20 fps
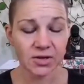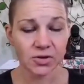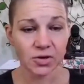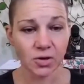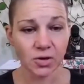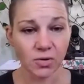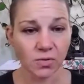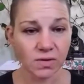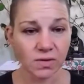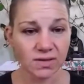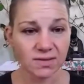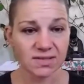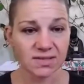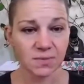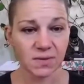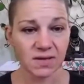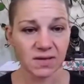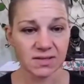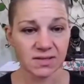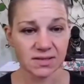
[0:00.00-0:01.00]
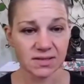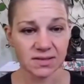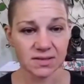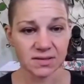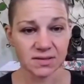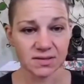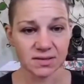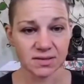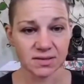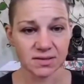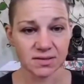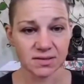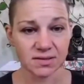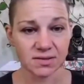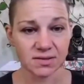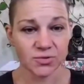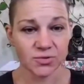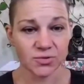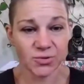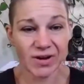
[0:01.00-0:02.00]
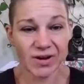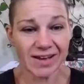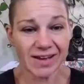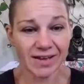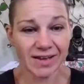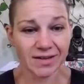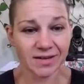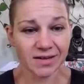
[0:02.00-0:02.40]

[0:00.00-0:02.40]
go in spaces. Great.